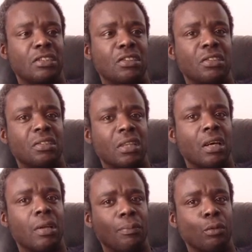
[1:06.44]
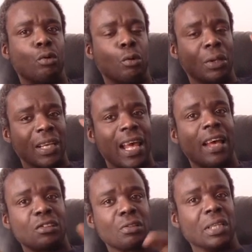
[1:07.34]
just a kind of more
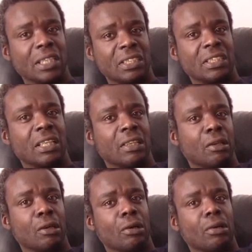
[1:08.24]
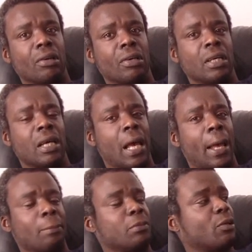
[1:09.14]
naturalistic look,
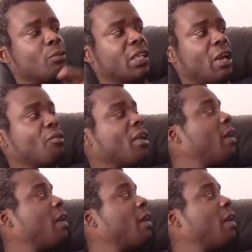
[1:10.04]
so we don't